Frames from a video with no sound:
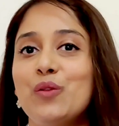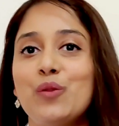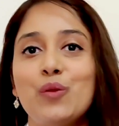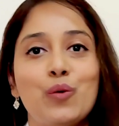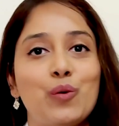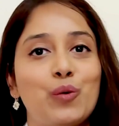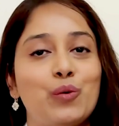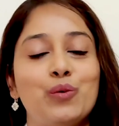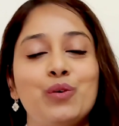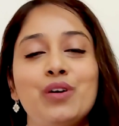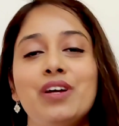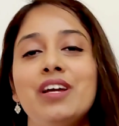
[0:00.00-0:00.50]

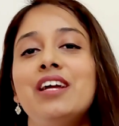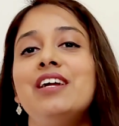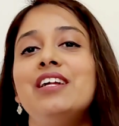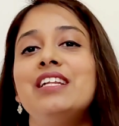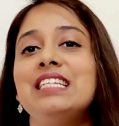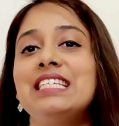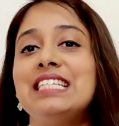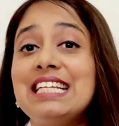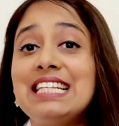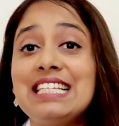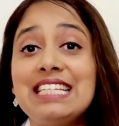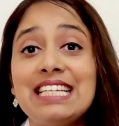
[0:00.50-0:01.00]
No.
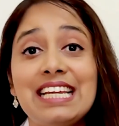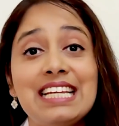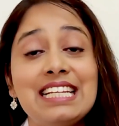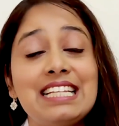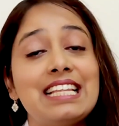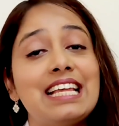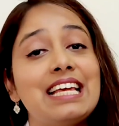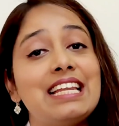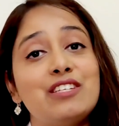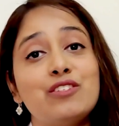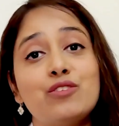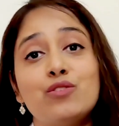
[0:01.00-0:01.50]
Till date,
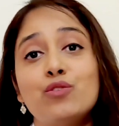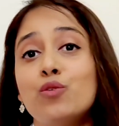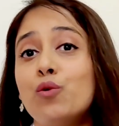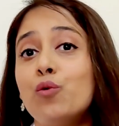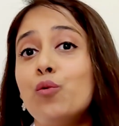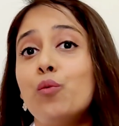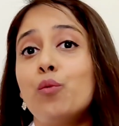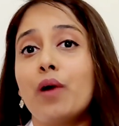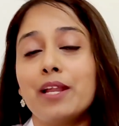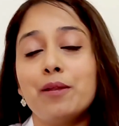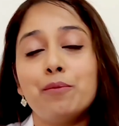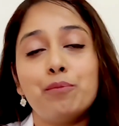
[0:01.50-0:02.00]
there is no
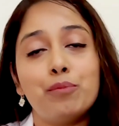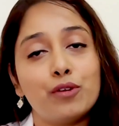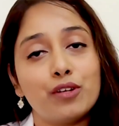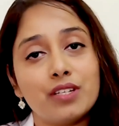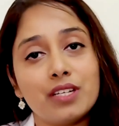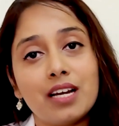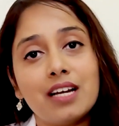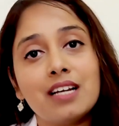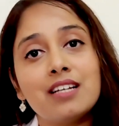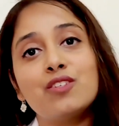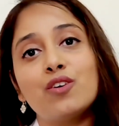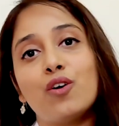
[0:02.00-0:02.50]
one
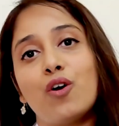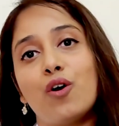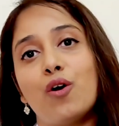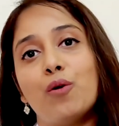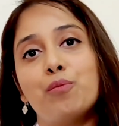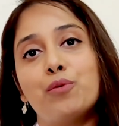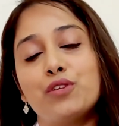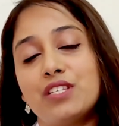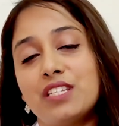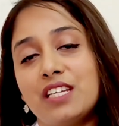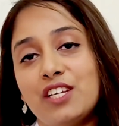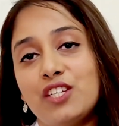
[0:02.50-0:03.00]
product or
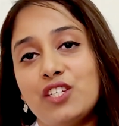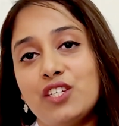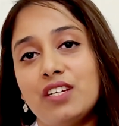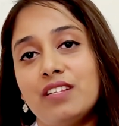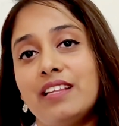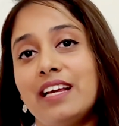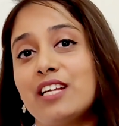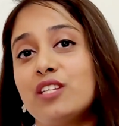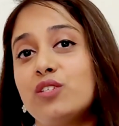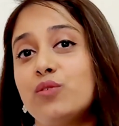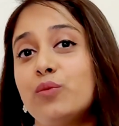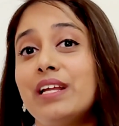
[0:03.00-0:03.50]
procedure
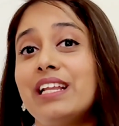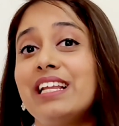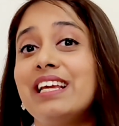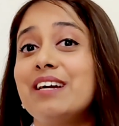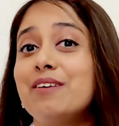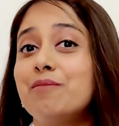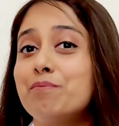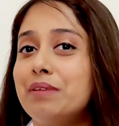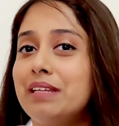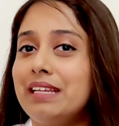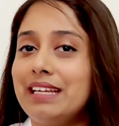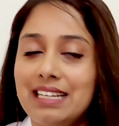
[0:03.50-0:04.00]
that will
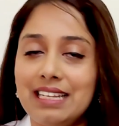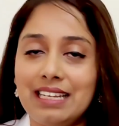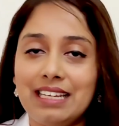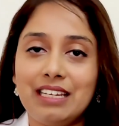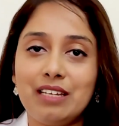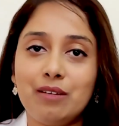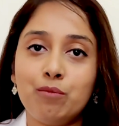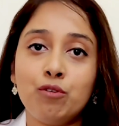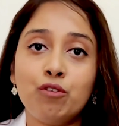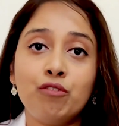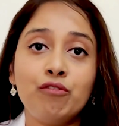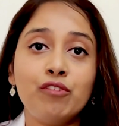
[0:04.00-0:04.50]
completely
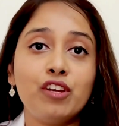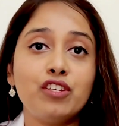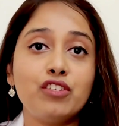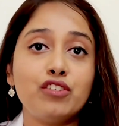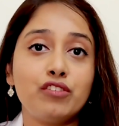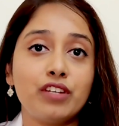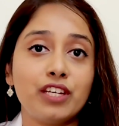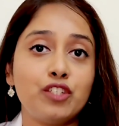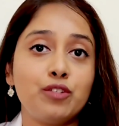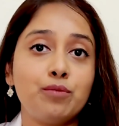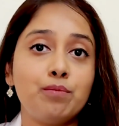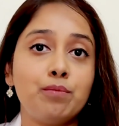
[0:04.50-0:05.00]
remove your
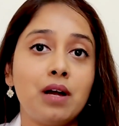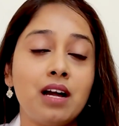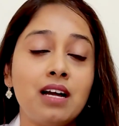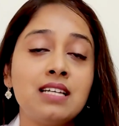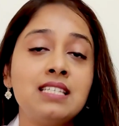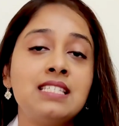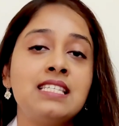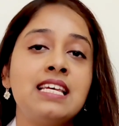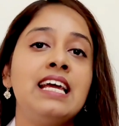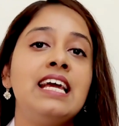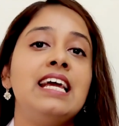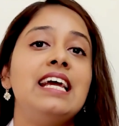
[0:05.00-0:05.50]
stretch
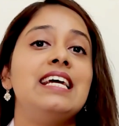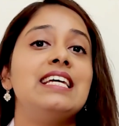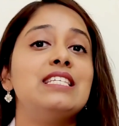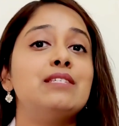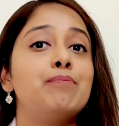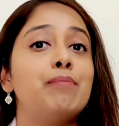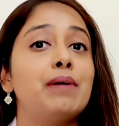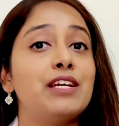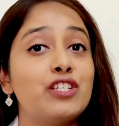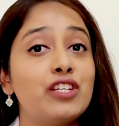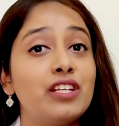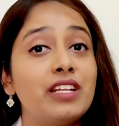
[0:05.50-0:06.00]
marks,
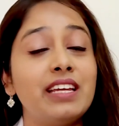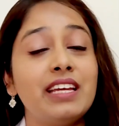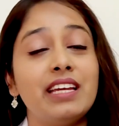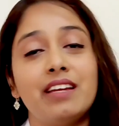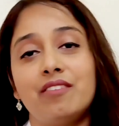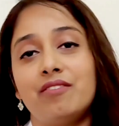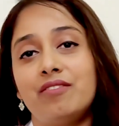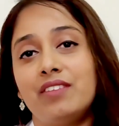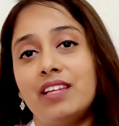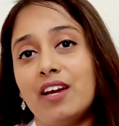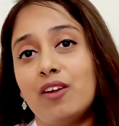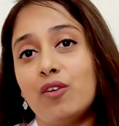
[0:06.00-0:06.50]
especially
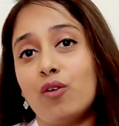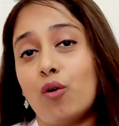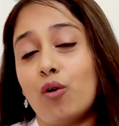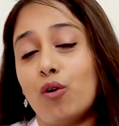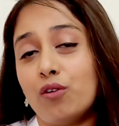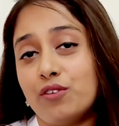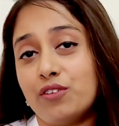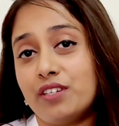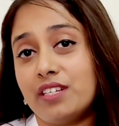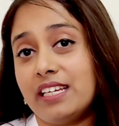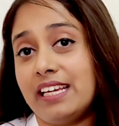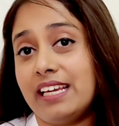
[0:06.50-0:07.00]
if they are
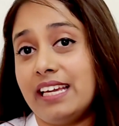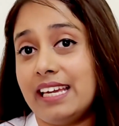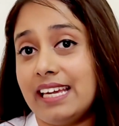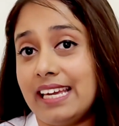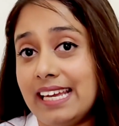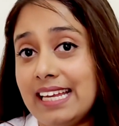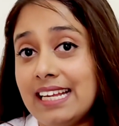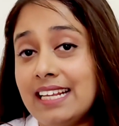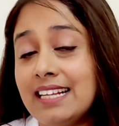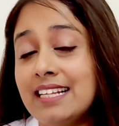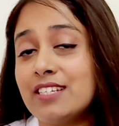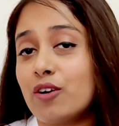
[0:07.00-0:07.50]
already
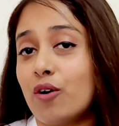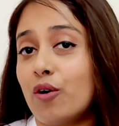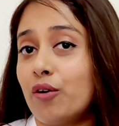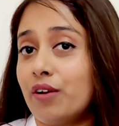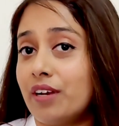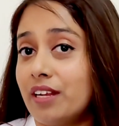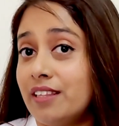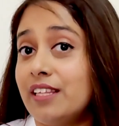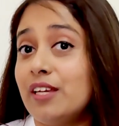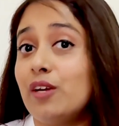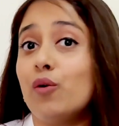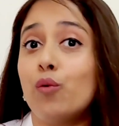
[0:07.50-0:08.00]
healed or
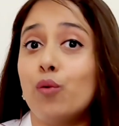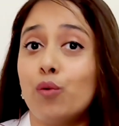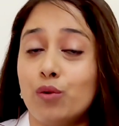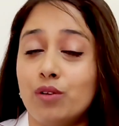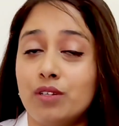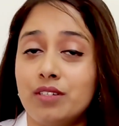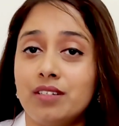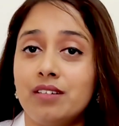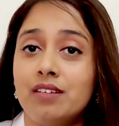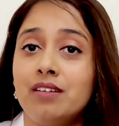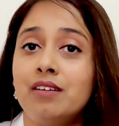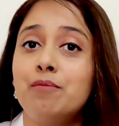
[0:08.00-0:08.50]
in the
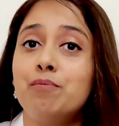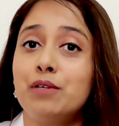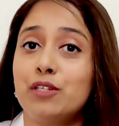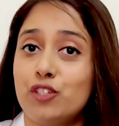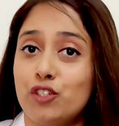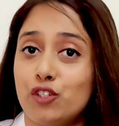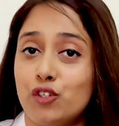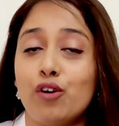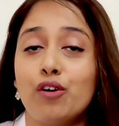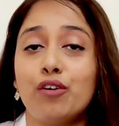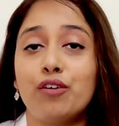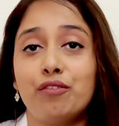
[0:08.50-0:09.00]
older,
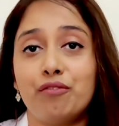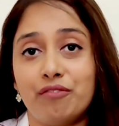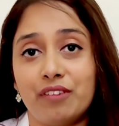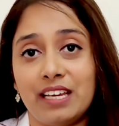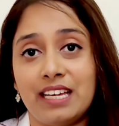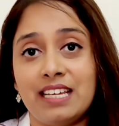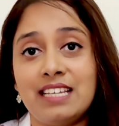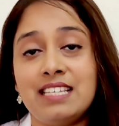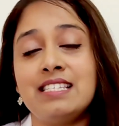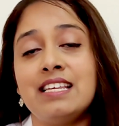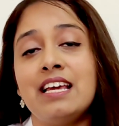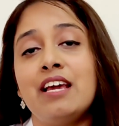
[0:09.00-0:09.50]
mature
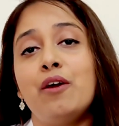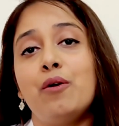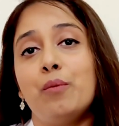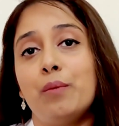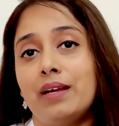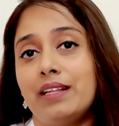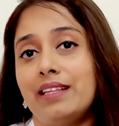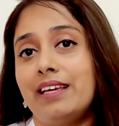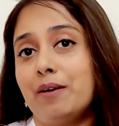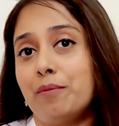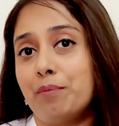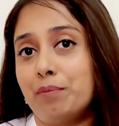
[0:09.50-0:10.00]
phase
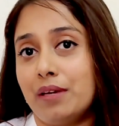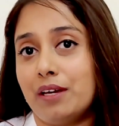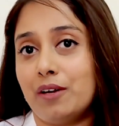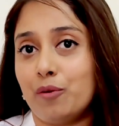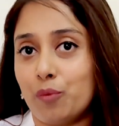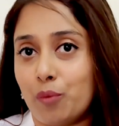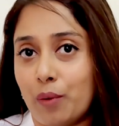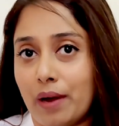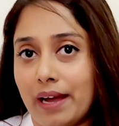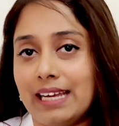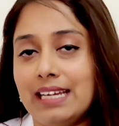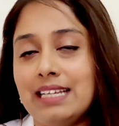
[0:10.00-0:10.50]
where they appear
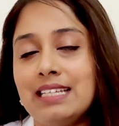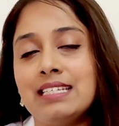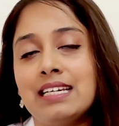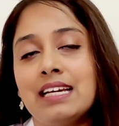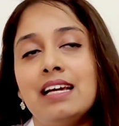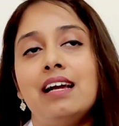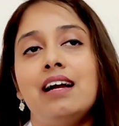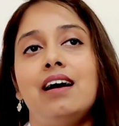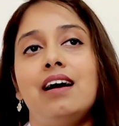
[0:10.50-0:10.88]
white.